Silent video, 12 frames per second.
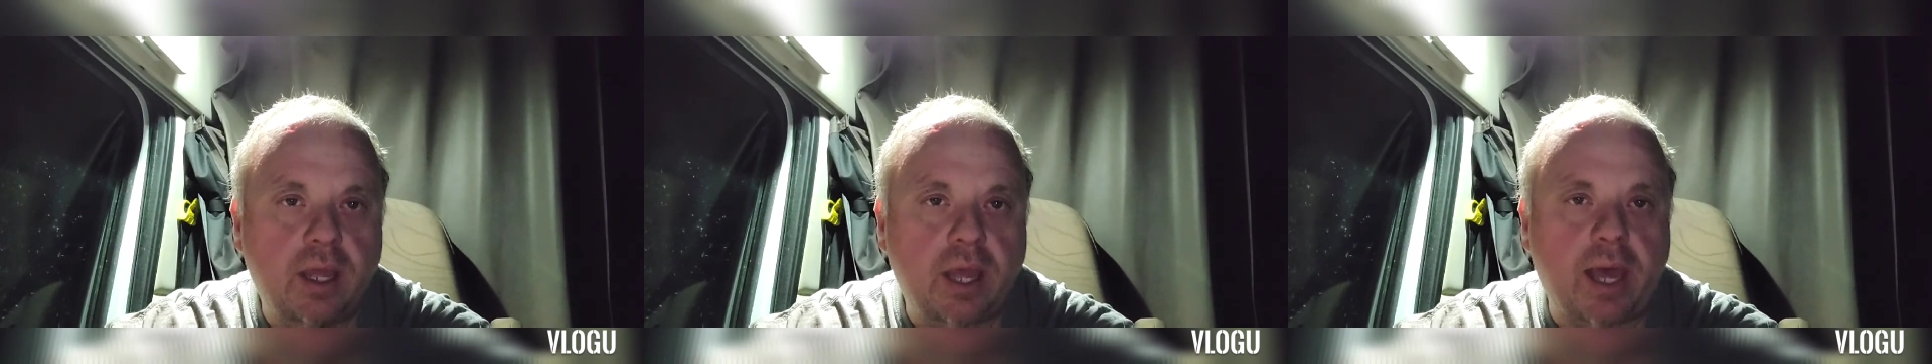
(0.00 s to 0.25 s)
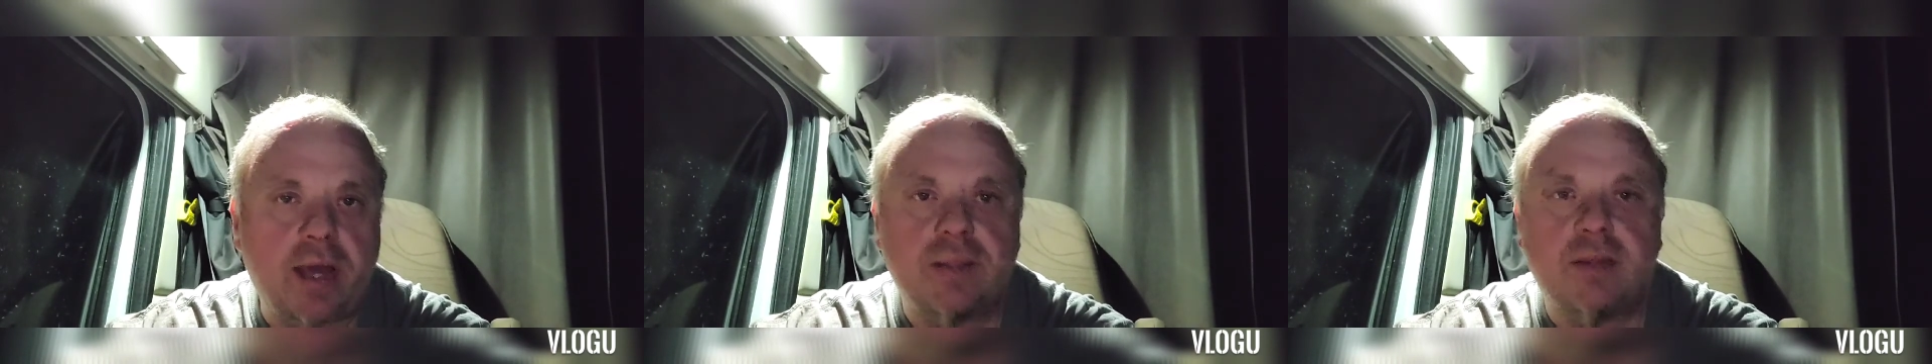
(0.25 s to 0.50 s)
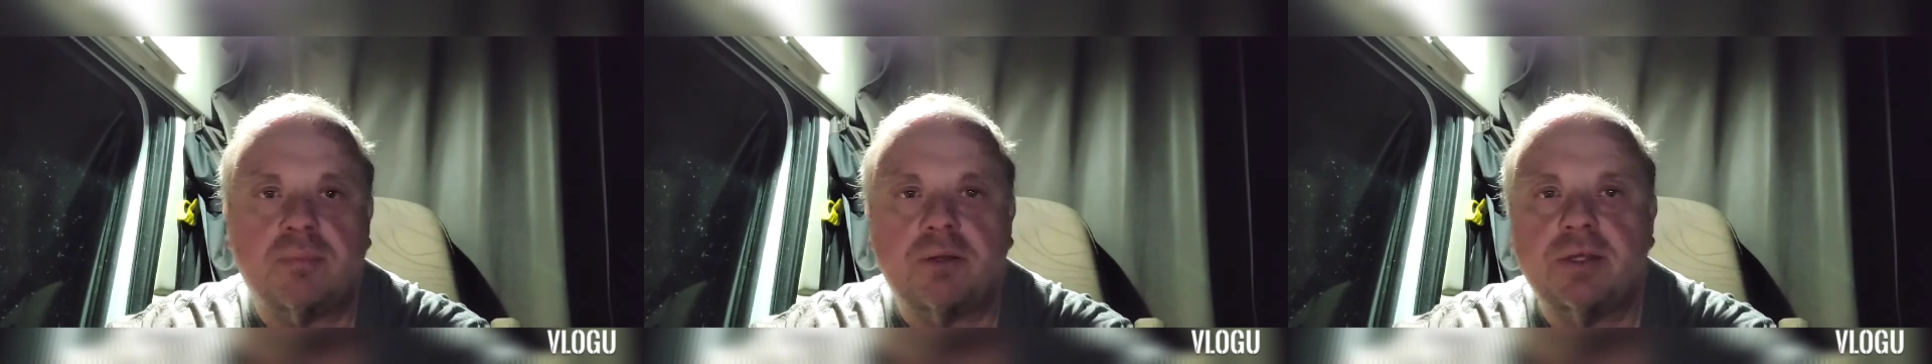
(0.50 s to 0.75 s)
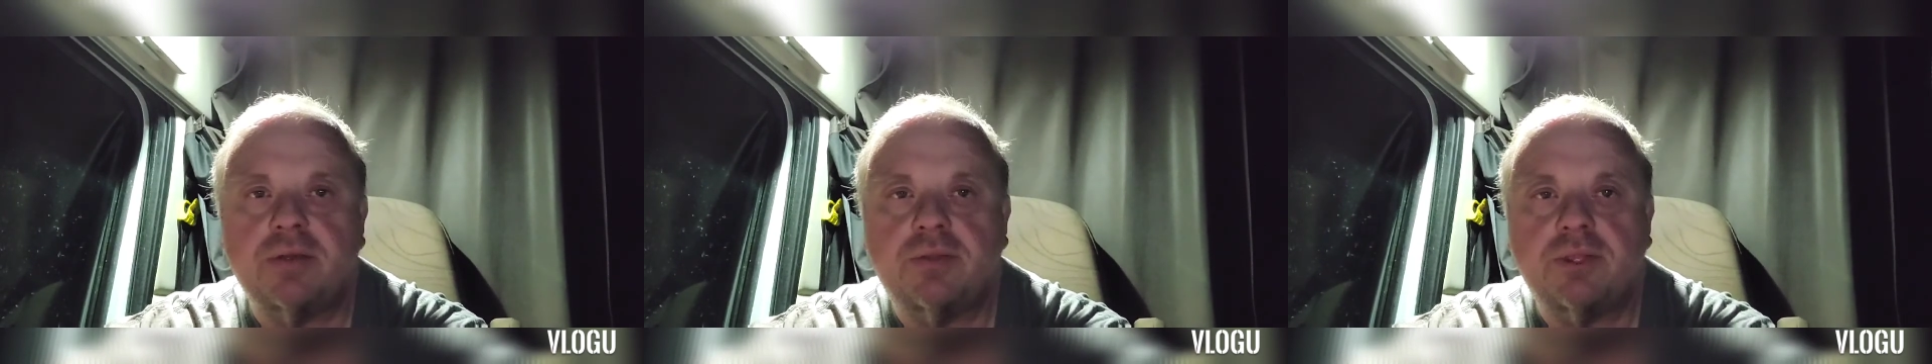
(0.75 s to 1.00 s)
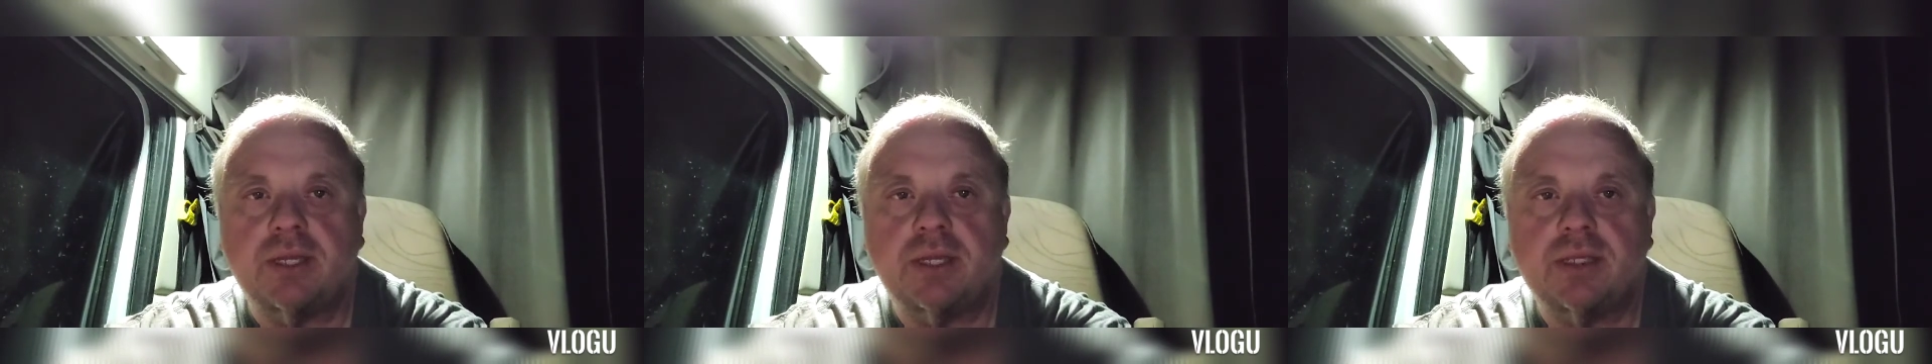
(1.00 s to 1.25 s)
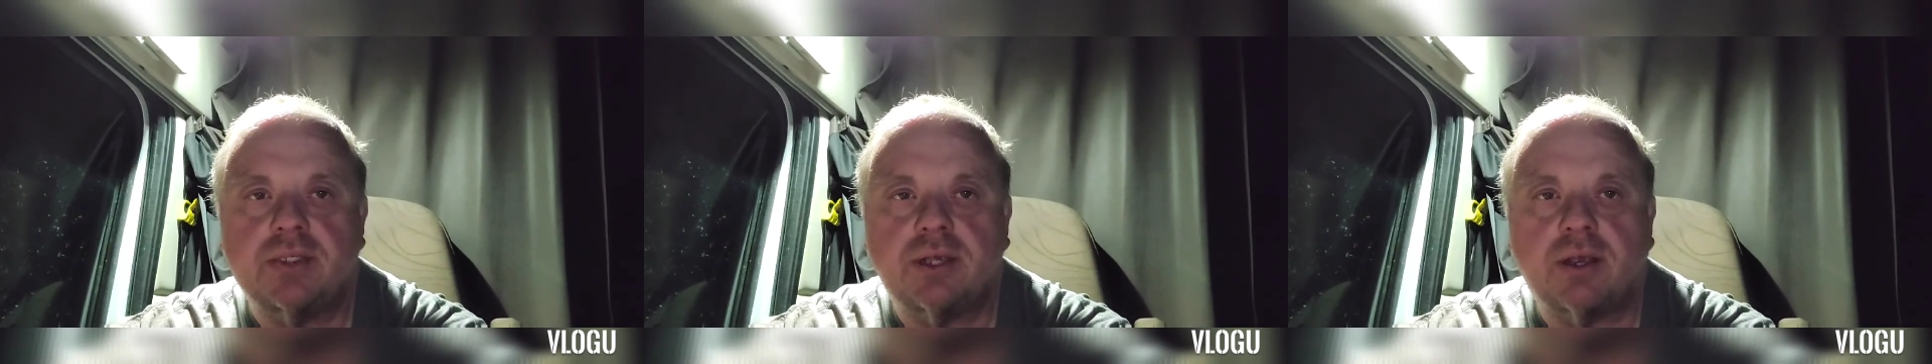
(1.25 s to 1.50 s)
out of the blue
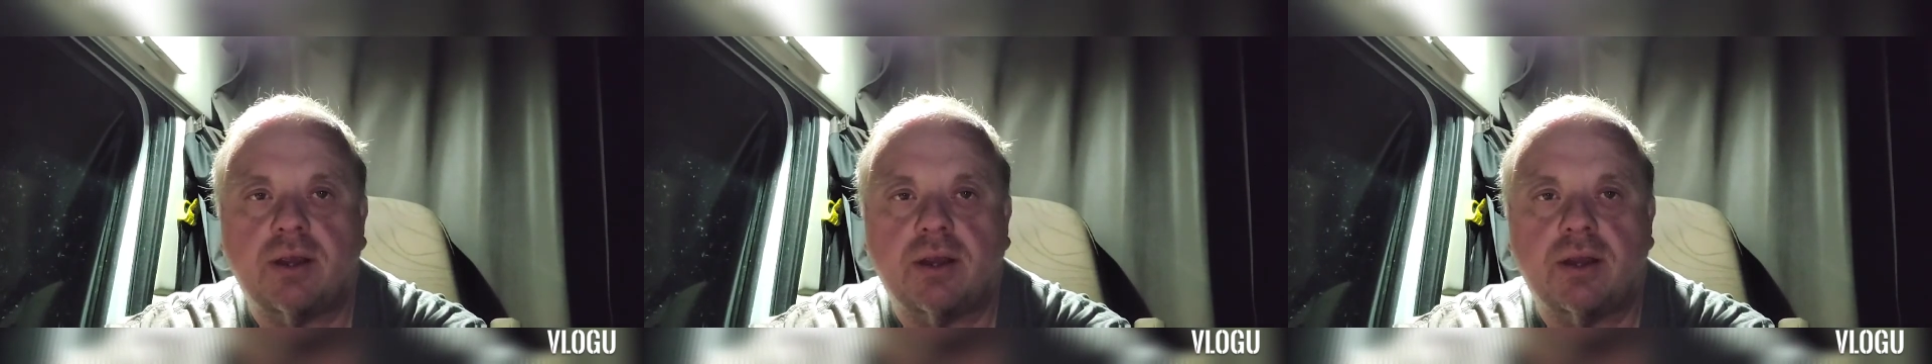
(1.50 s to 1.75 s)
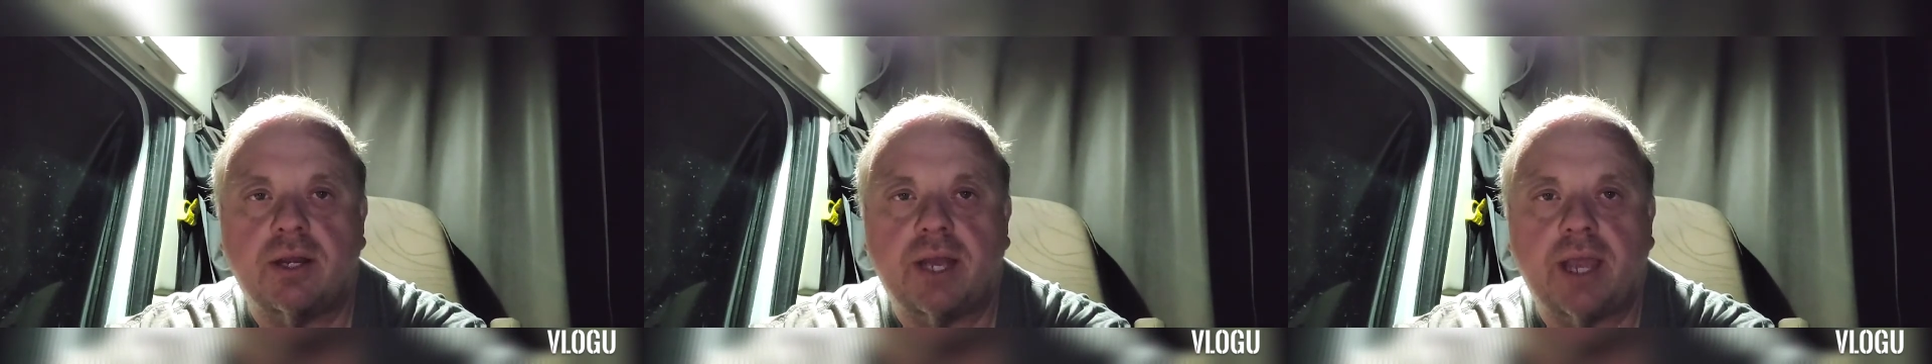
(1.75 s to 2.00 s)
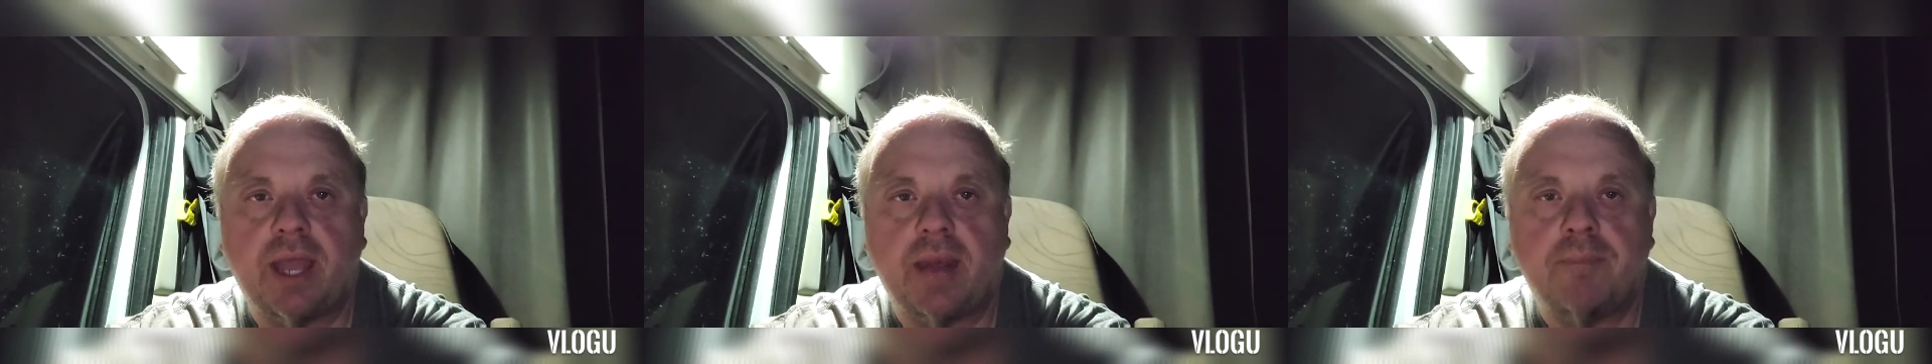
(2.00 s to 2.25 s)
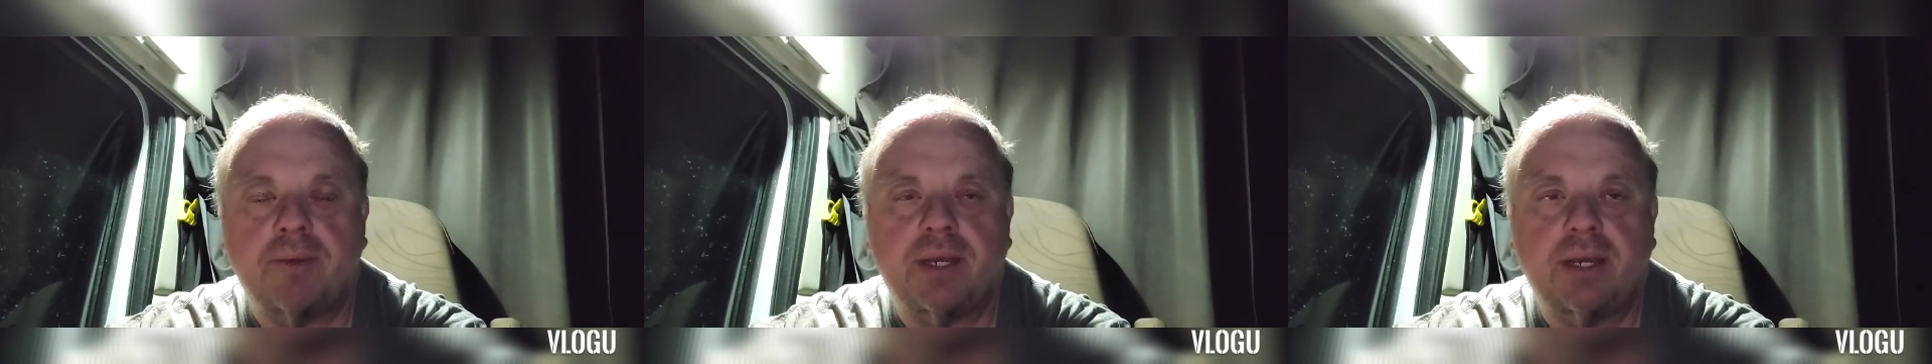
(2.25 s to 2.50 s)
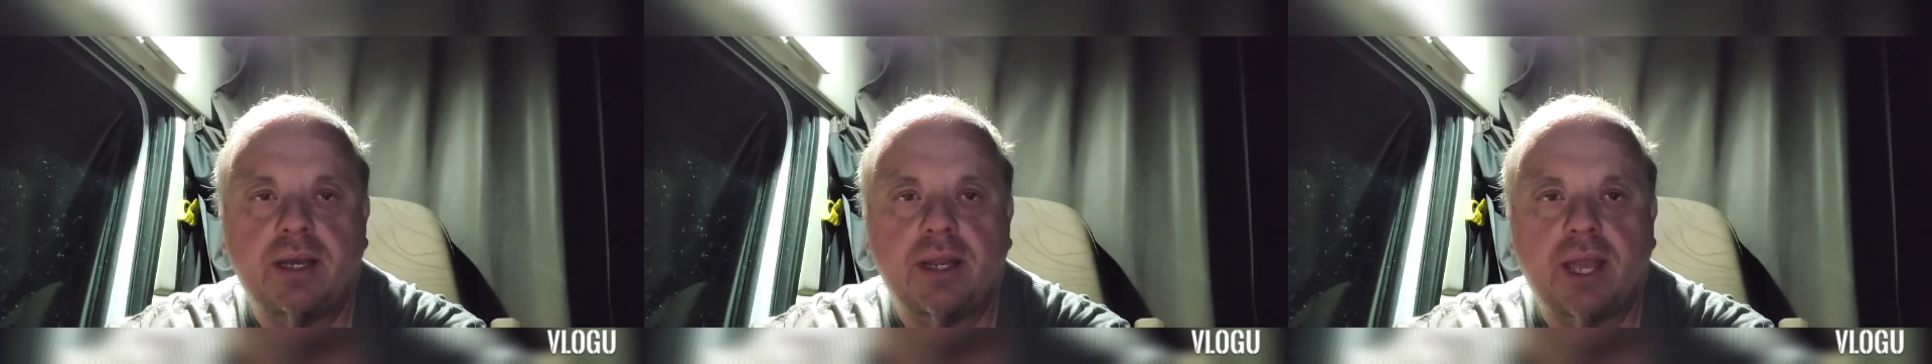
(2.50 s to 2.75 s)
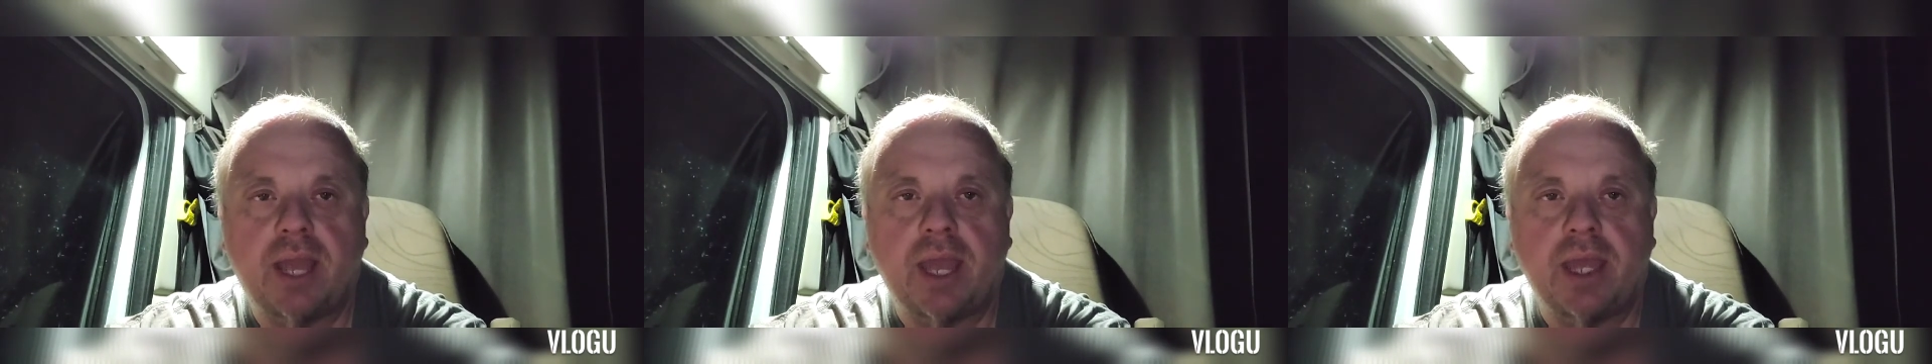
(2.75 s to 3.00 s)
things are gonna happen,
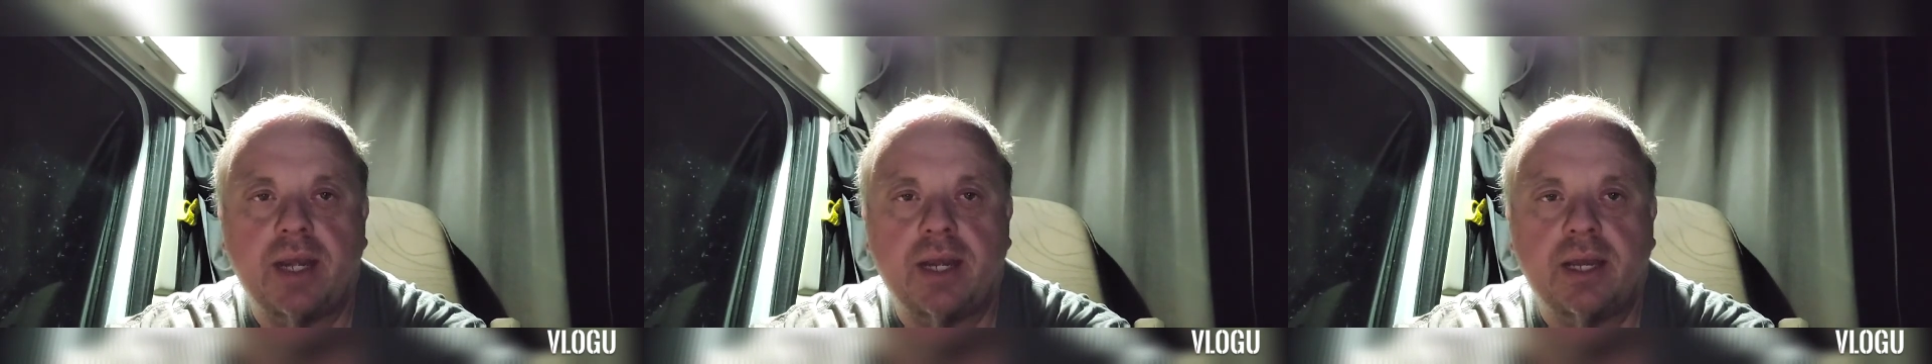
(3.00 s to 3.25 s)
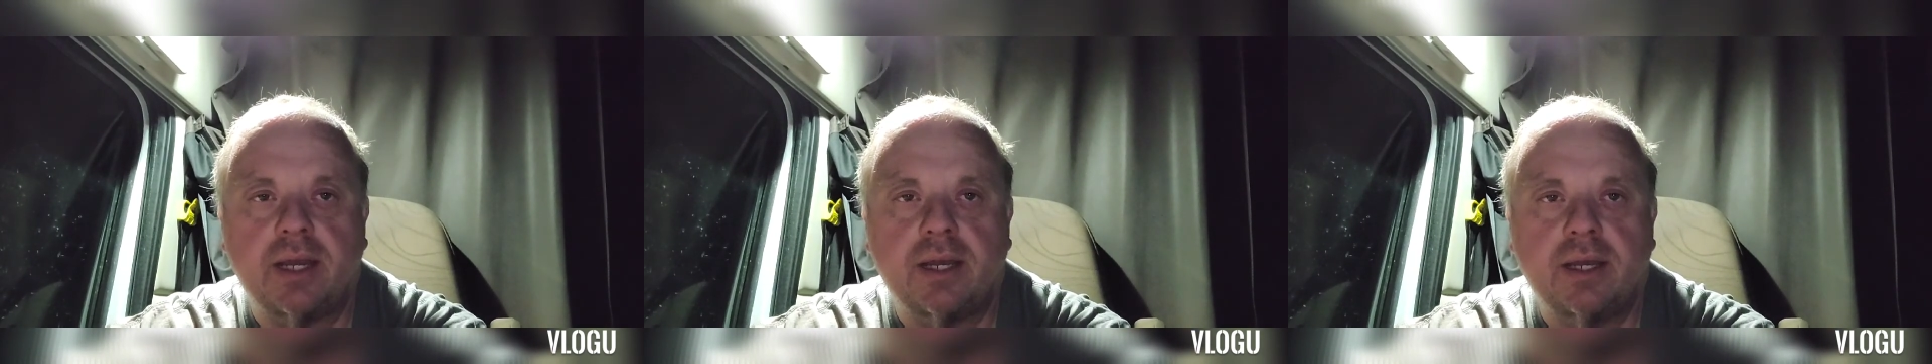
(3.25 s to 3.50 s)
and